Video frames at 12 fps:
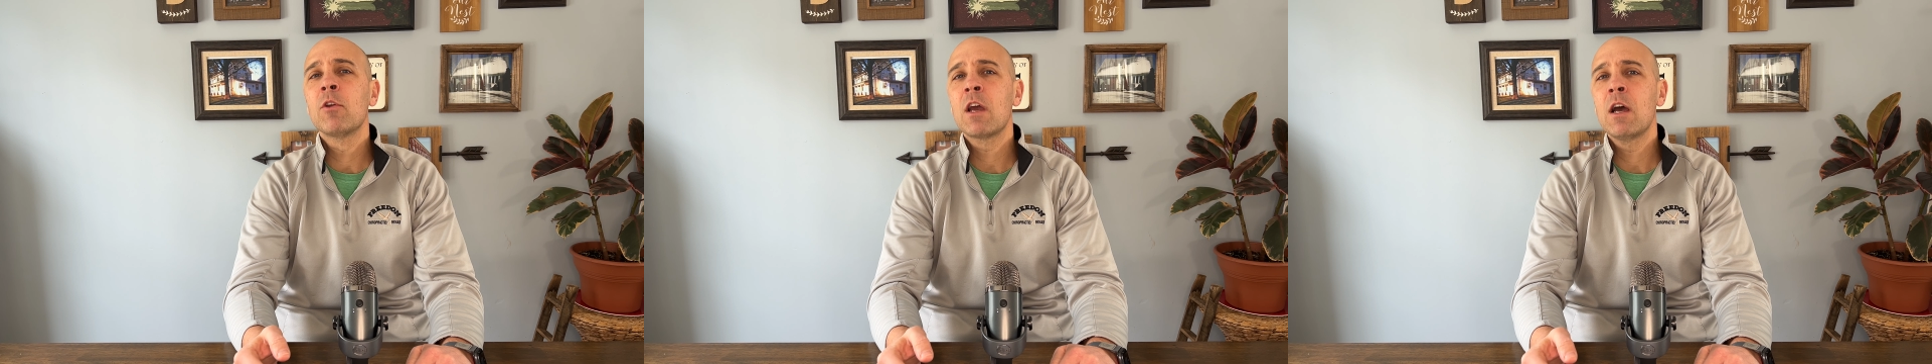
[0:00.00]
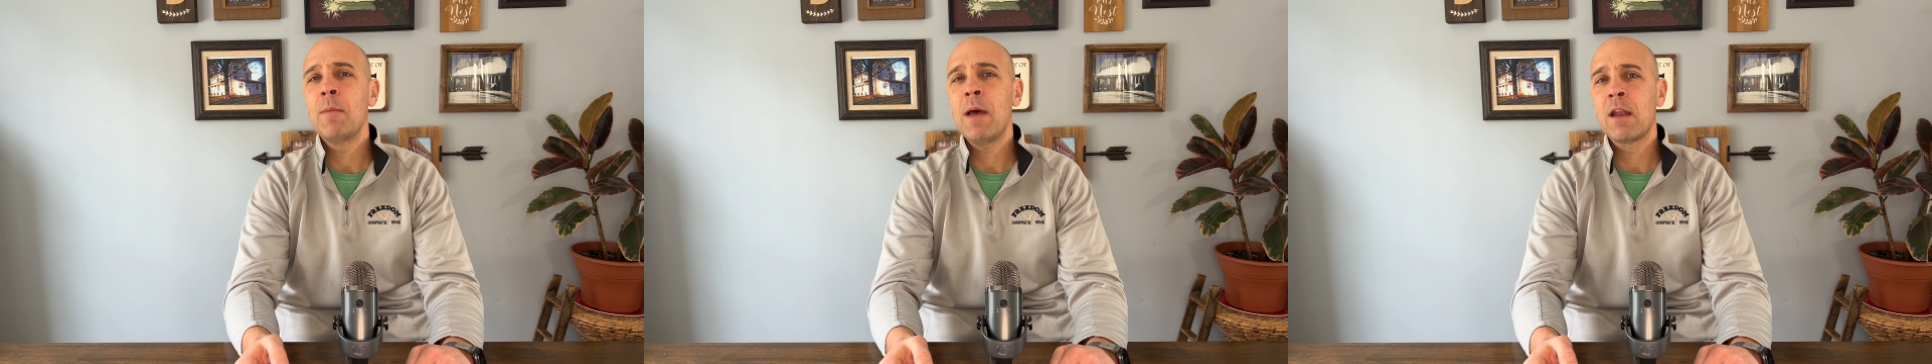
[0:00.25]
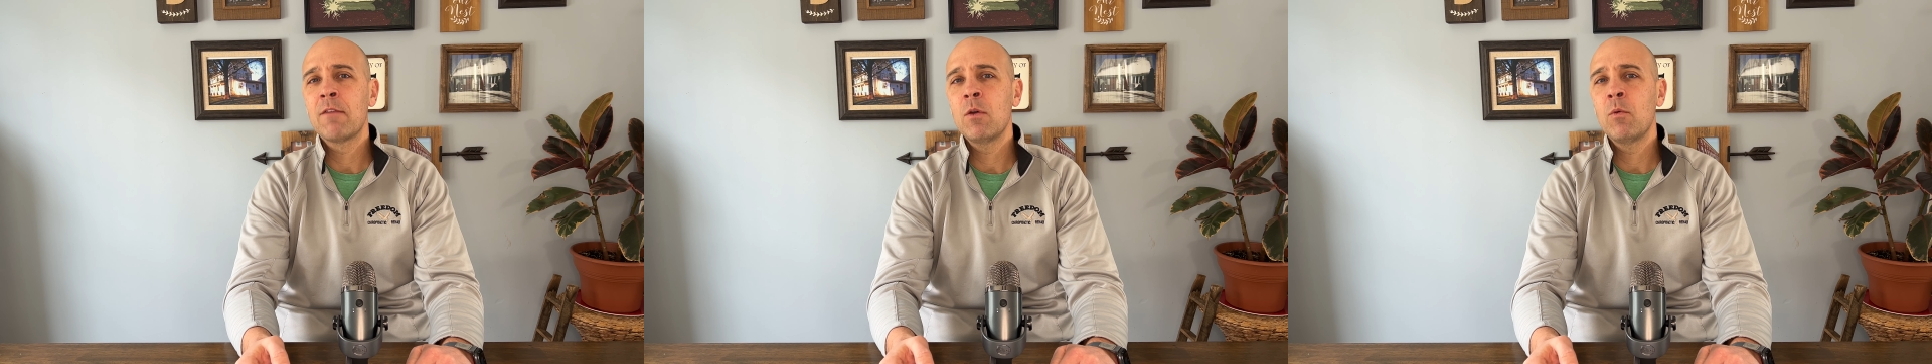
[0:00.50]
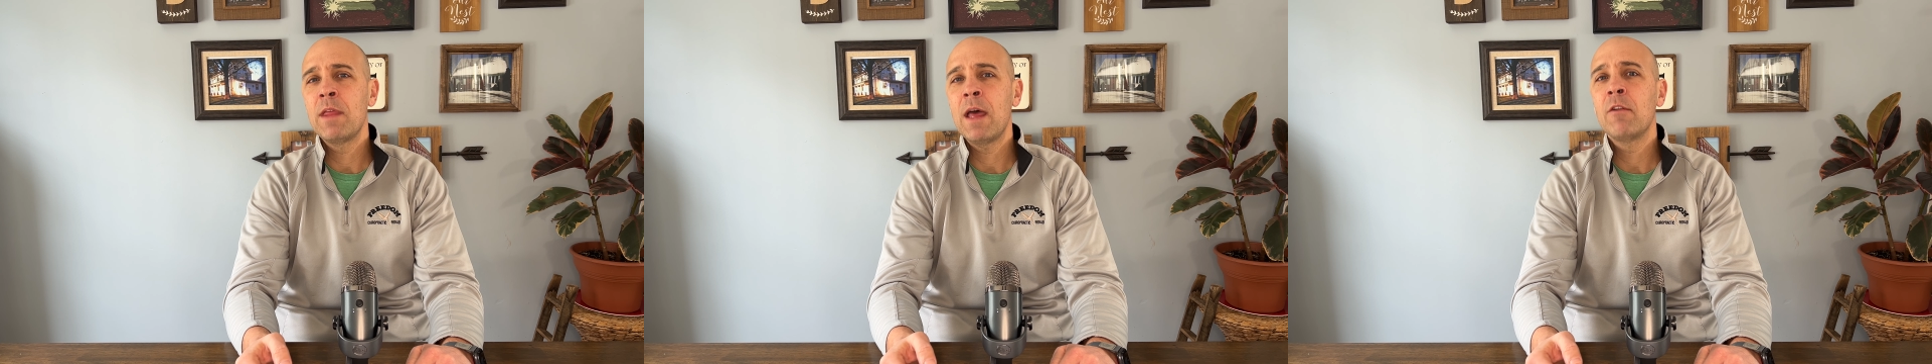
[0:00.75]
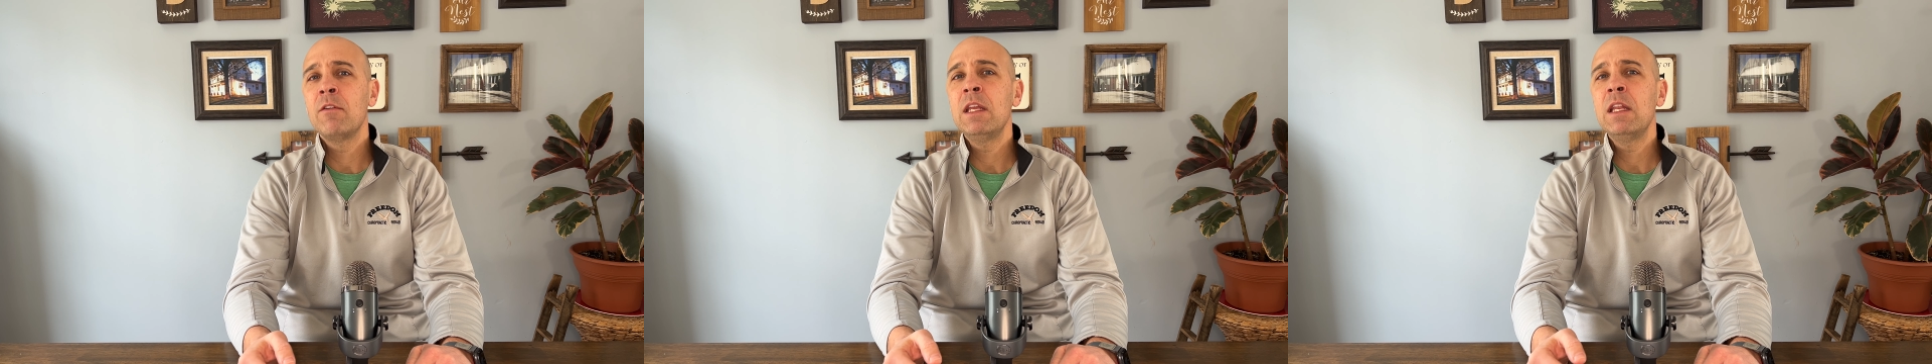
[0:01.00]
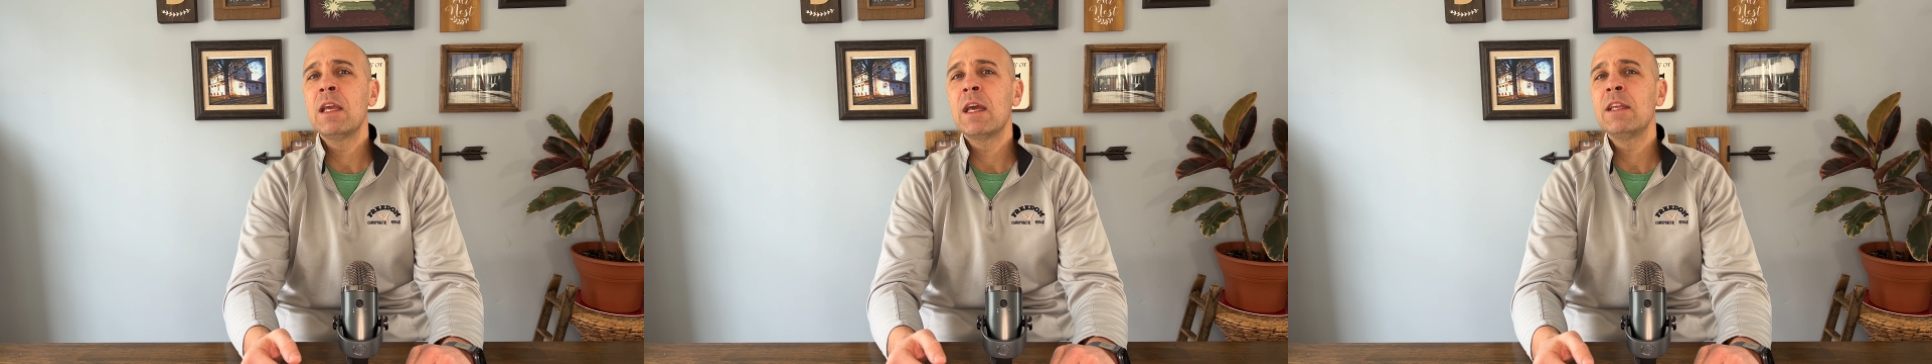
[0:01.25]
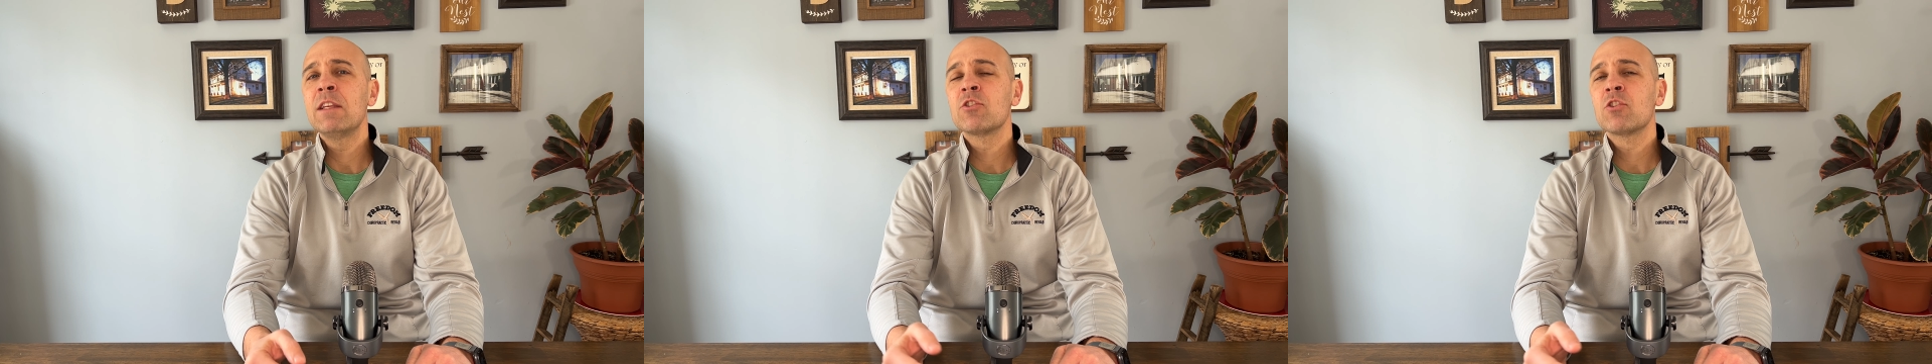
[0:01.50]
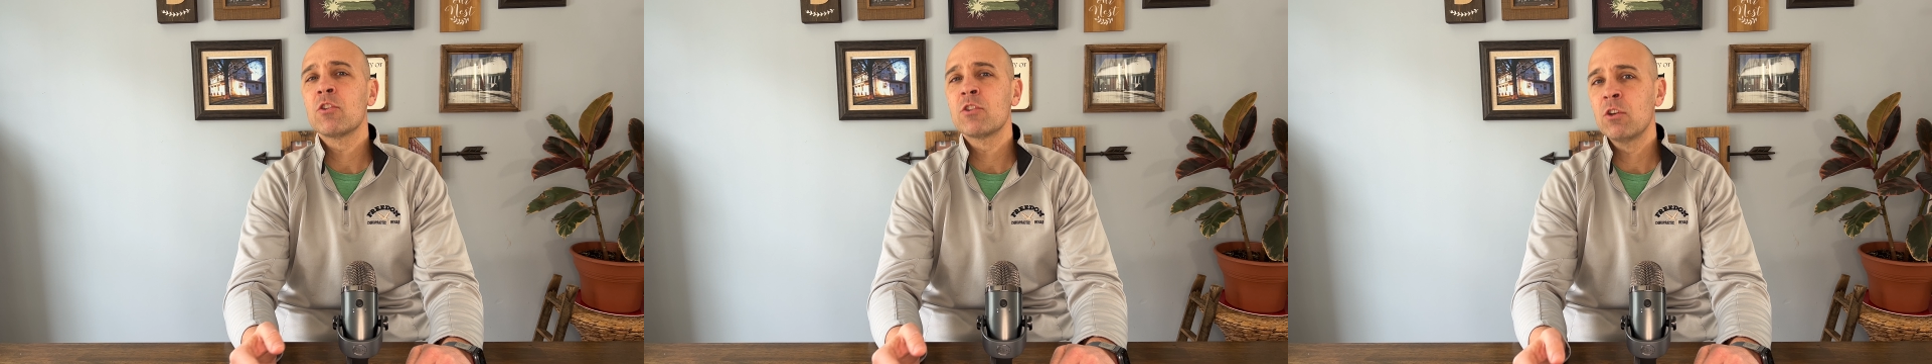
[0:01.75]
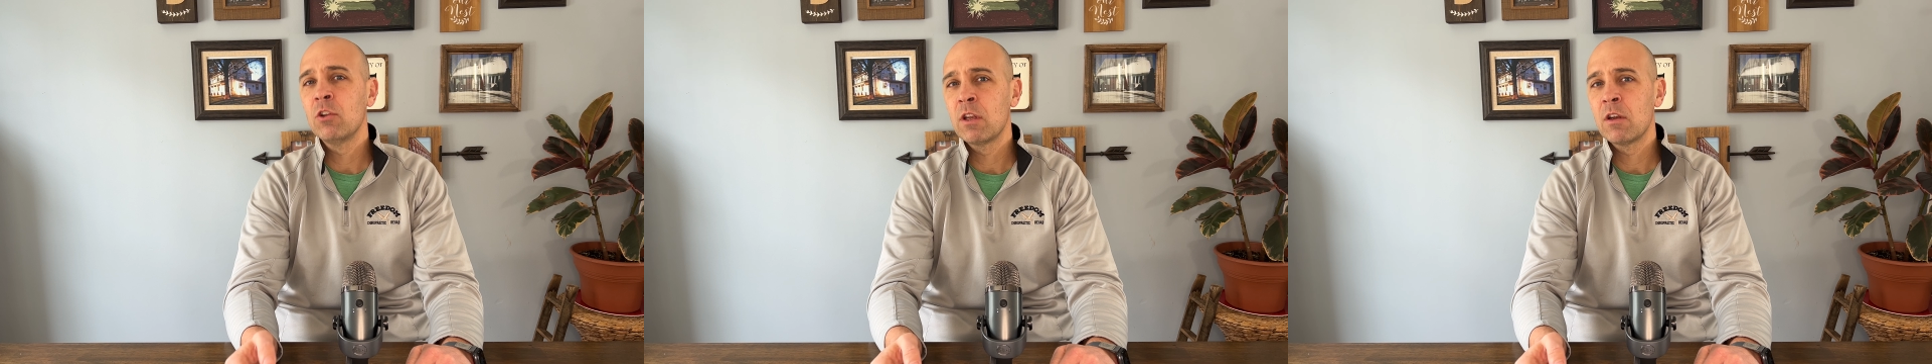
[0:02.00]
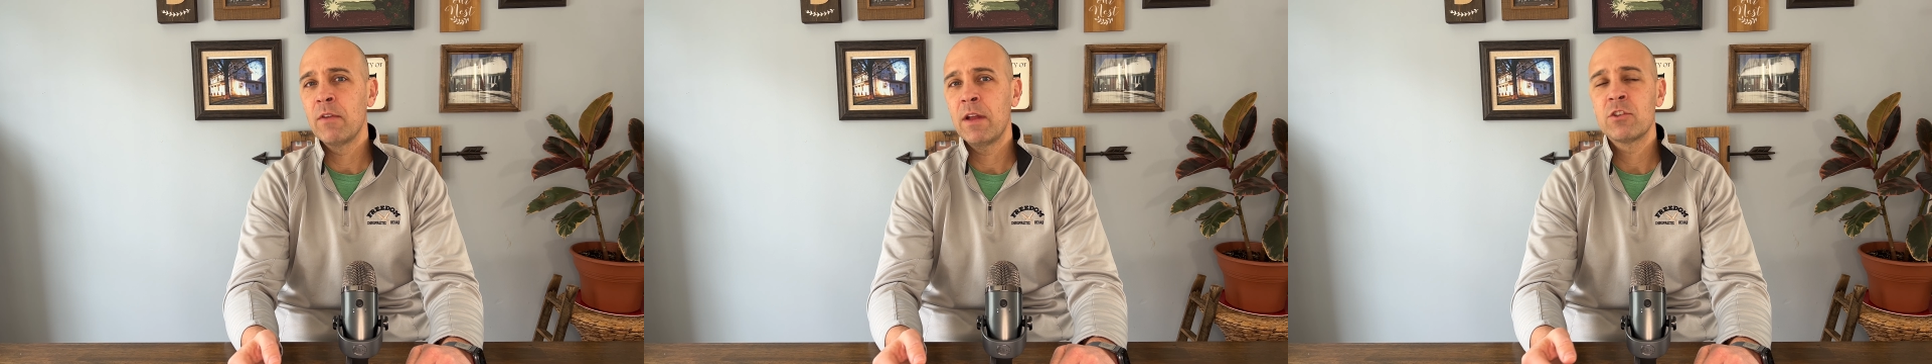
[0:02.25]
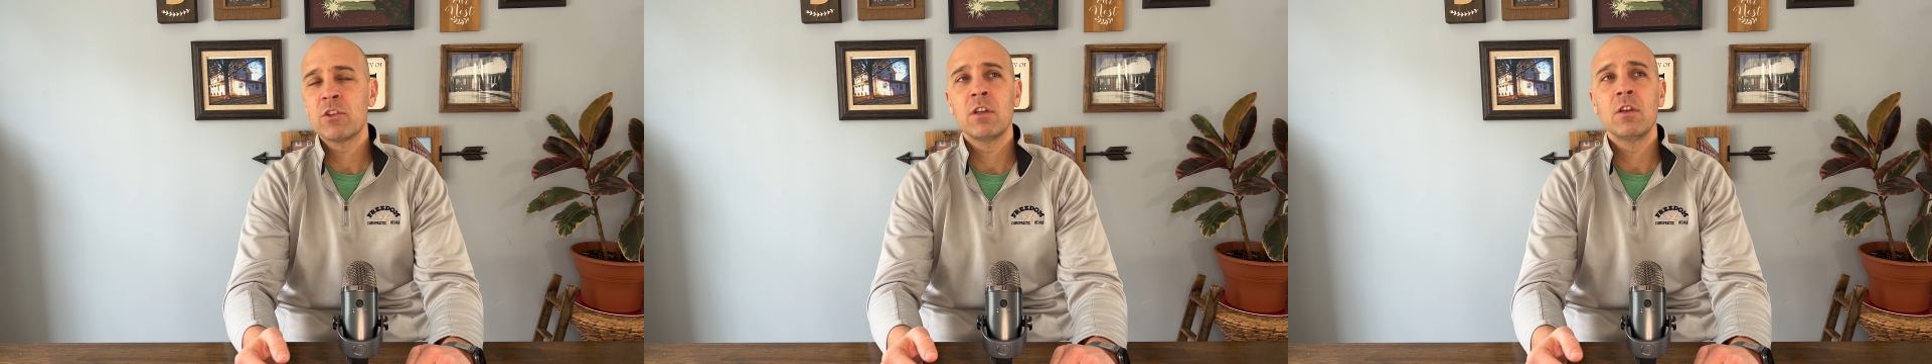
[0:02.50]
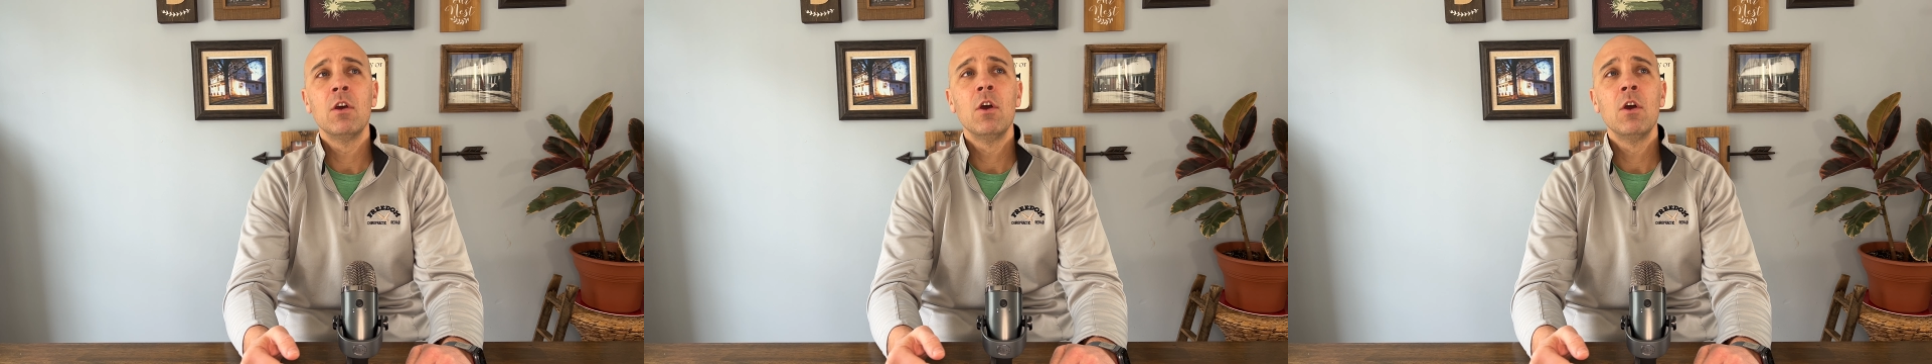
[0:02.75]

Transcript: to come out of it without needing any surgical intervention